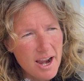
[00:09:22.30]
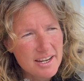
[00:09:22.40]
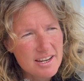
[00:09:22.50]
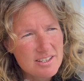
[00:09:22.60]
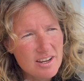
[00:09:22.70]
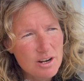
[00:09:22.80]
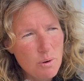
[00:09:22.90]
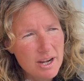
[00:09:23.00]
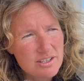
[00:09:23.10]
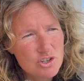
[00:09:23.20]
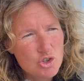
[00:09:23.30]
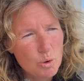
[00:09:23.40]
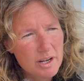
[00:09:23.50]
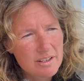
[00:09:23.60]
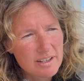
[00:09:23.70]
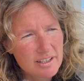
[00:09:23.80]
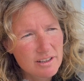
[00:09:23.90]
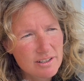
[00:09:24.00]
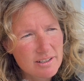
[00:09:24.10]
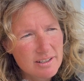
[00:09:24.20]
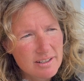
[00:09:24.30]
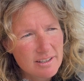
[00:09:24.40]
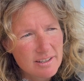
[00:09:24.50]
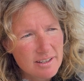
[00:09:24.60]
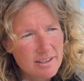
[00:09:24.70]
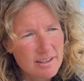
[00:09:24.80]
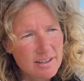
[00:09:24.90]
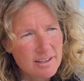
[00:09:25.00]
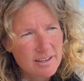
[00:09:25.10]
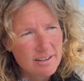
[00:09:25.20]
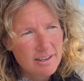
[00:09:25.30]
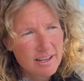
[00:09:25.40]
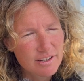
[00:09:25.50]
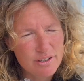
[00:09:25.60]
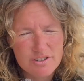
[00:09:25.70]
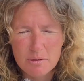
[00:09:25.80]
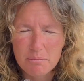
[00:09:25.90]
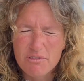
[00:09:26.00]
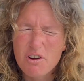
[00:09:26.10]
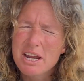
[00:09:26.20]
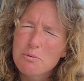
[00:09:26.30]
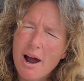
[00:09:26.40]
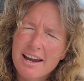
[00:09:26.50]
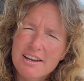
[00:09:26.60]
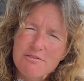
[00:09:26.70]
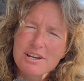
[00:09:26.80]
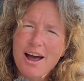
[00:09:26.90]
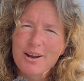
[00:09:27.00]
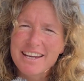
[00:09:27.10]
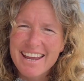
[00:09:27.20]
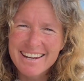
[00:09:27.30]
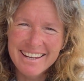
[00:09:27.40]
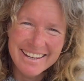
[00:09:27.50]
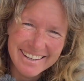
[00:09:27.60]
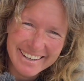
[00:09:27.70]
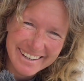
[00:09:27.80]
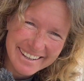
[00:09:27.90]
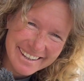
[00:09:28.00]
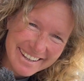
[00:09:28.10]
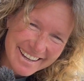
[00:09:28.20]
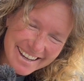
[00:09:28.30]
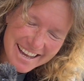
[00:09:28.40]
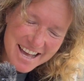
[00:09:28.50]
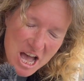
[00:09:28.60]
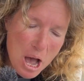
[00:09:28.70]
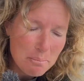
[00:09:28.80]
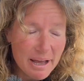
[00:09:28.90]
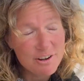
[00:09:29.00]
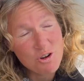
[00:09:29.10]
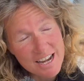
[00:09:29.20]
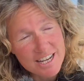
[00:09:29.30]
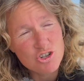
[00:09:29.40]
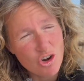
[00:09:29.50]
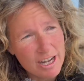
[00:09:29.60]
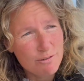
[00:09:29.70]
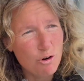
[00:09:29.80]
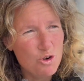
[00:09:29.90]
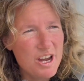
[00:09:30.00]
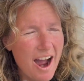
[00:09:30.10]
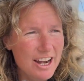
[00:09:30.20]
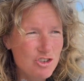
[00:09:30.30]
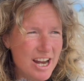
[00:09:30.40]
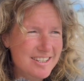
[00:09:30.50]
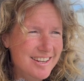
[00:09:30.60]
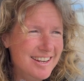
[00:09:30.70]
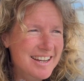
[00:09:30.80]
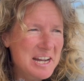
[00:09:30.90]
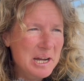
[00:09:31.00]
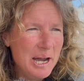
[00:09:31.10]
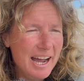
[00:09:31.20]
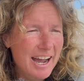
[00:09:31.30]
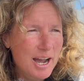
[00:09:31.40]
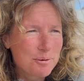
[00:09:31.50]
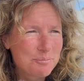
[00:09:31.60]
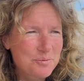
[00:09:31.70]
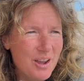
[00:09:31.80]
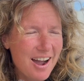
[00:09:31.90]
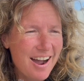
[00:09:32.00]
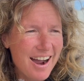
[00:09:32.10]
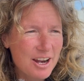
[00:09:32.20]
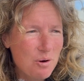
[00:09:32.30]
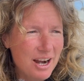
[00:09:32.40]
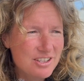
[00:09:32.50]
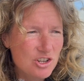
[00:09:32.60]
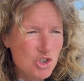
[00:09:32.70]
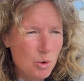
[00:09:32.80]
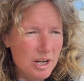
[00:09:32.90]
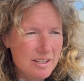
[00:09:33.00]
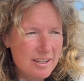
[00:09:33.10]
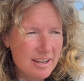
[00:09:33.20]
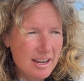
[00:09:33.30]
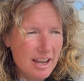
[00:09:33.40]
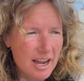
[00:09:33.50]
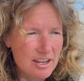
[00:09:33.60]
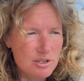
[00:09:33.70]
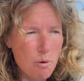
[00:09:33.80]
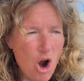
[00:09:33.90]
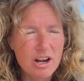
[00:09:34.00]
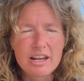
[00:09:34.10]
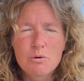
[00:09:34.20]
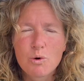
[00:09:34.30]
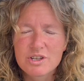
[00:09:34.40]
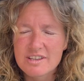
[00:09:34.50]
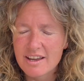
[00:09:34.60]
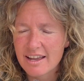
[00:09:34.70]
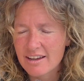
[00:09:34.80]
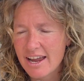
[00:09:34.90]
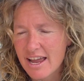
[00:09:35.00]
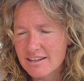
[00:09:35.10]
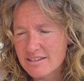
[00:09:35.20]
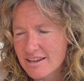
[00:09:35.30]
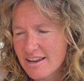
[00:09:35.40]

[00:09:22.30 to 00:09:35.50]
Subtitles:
guess I quite enjoyed a little sip of red wine every now and again. But really drink for rehydrating. I quite enjoyed sparkling water, and I had